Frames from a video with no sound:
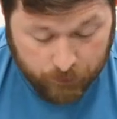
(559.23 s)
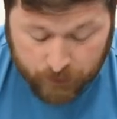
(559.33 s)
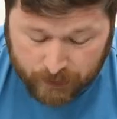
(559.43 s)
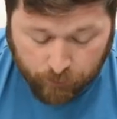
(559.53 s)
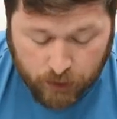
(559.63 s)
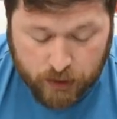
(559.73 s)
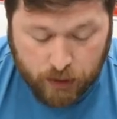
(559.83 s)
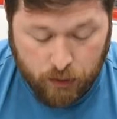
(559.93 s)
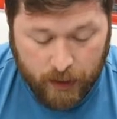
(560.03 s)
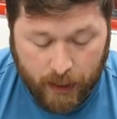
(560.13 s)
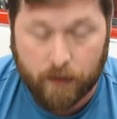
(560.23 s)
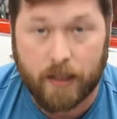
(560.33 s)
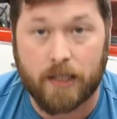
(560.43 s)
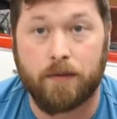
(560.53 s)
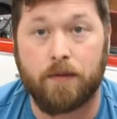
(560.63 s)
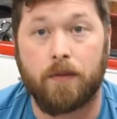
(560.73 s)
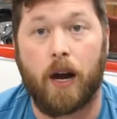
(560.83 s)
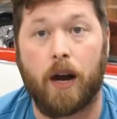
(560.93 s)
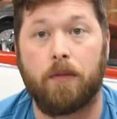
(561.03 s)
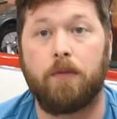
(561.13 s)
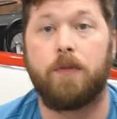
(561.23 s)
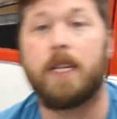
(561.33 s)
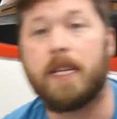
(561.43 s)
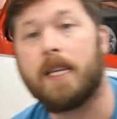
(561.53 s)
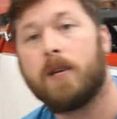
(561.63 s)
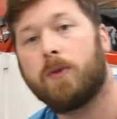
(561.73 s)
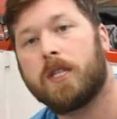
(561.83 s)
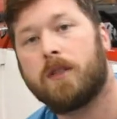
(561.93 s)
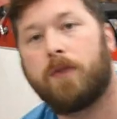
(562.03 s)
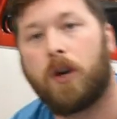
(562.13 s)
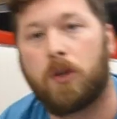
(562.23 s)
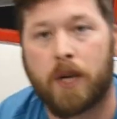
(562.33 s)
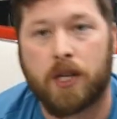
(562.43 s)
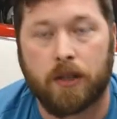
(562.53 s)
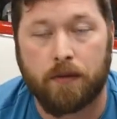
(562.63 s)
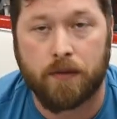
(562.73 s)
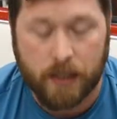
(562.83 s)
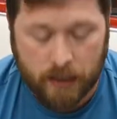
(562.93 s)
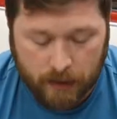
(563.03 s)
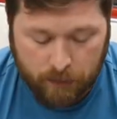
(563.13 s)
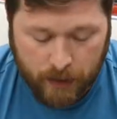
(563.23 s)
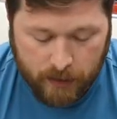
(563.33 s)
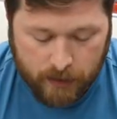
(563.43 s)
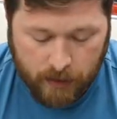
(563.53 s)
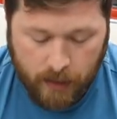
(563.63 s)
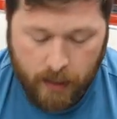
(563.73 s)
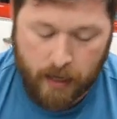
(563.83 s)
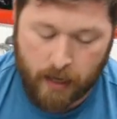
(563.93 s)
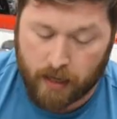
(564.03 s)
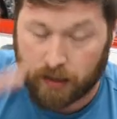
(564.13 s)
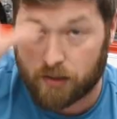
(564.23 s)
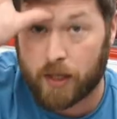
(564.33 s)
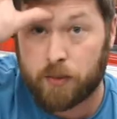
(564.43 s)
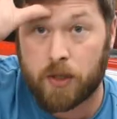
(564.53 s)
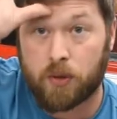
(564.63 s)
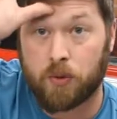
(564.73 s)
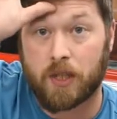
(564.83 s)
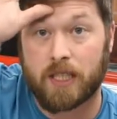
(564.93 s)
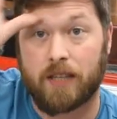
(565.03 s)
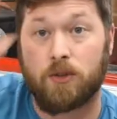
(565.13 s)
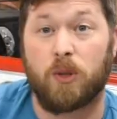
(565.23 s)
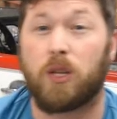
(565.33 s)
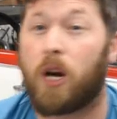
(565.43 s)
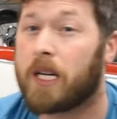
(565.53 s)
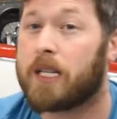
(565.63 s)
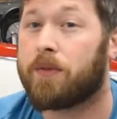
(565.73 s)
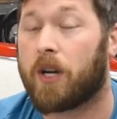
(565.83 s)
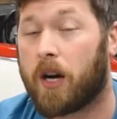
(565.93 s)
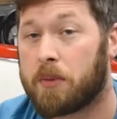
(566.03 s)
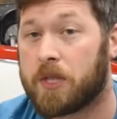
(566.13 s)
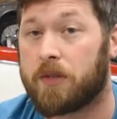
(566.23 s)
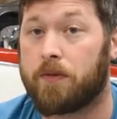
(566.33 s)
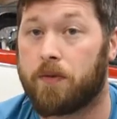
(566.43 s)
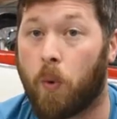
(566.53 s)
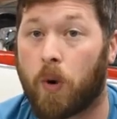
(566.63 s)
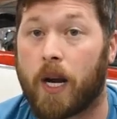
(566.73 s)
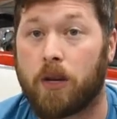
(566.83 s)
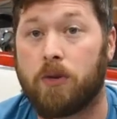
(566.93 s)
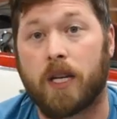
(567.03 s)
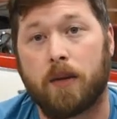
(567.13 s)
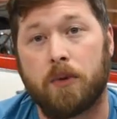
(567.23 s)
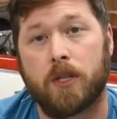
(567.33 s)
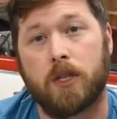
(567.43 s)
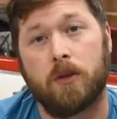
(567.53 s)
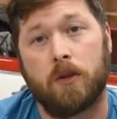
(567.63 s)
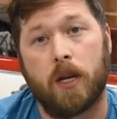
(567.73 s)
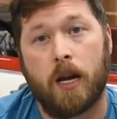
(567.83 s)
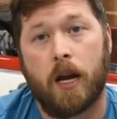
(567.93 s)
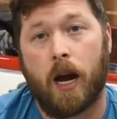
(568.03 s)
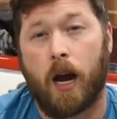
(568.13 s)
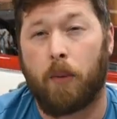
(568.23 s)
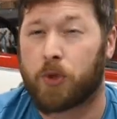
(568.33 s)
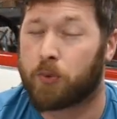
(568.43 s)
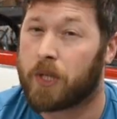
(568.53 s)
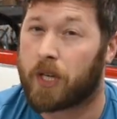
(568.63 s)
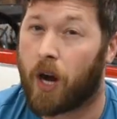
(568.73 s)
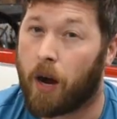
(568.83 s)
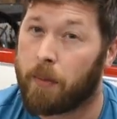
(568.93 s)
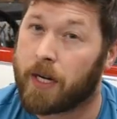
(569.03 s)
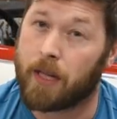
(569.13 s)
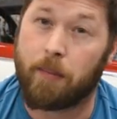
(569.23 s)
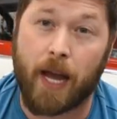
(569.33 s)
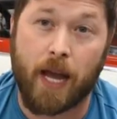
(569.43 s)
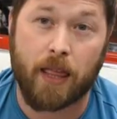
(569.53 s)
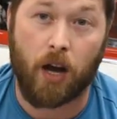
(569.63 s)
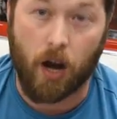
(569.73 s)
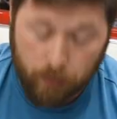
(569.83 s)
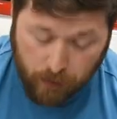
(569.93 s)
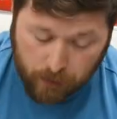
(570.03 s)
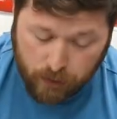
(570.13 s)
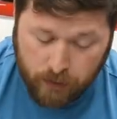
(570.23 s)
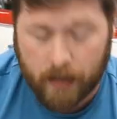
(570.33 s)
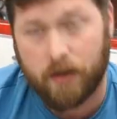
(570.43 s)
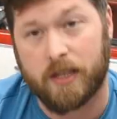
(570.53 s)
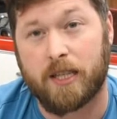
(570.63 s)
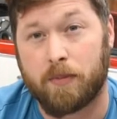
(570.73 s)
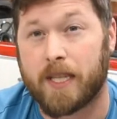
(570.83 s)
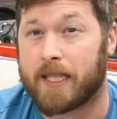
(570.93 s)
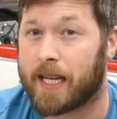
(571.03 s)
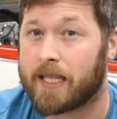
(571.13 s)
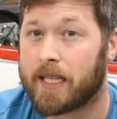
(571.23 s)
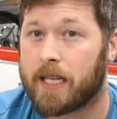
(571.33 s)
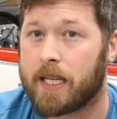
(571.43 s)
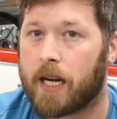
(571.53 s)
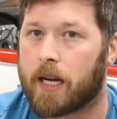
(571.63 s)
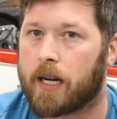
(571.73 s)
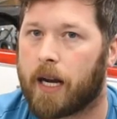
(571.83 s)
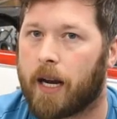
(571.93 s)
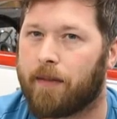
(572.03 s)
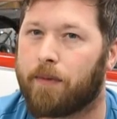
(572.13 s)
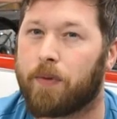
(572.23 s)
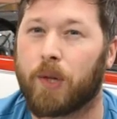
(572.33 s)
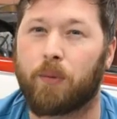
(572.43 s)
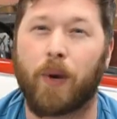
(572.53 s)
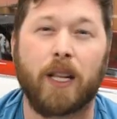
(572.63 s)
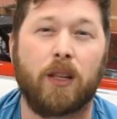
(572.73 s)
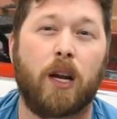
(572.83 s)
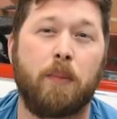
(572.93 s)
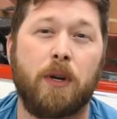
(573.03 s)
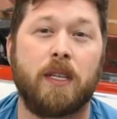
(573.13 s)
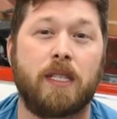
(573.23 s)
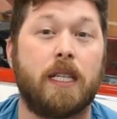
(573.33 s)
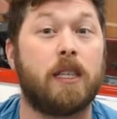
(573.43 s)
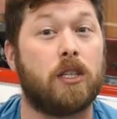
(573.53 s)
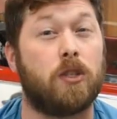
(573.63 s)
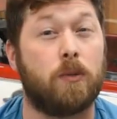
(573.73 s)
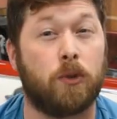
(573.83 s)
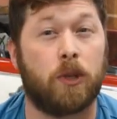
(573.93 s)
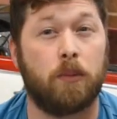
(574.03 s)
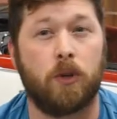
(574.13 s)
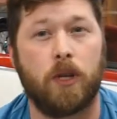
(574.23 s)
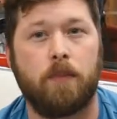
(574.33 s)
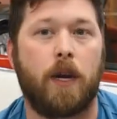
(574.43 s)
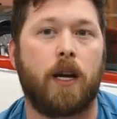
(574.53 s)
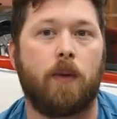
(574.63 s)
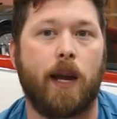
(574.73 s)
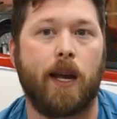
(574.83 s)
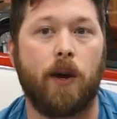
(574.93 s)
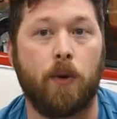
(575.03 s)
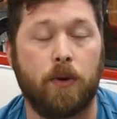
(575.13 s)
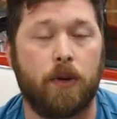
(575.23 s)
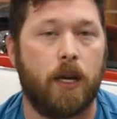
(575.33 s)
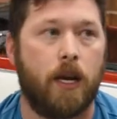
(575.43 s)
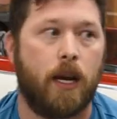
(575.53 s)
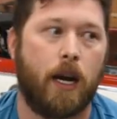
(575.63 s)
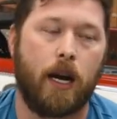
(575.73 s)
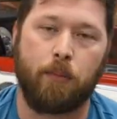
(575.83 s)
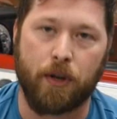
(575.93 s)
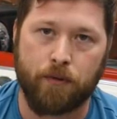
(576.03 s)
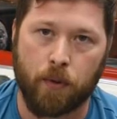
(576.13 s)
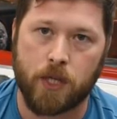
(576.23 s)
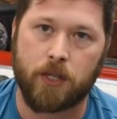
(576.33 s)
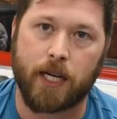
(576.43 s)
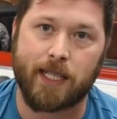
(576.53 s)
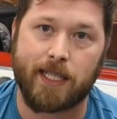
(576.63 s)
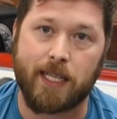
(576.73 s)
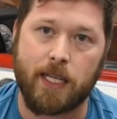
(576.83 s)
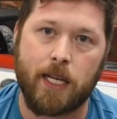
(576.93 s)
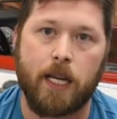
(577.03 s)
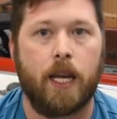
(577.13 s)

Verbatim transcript: As far as tuning, everything's VE, which is volumetric efficiency based. So that's really cool because it gives you a lot of different options for how you set up your tune. What's really common in the path I'll probably go down is speed density. I've read a lot about this in the Subaru community back when I owned my Forester XT.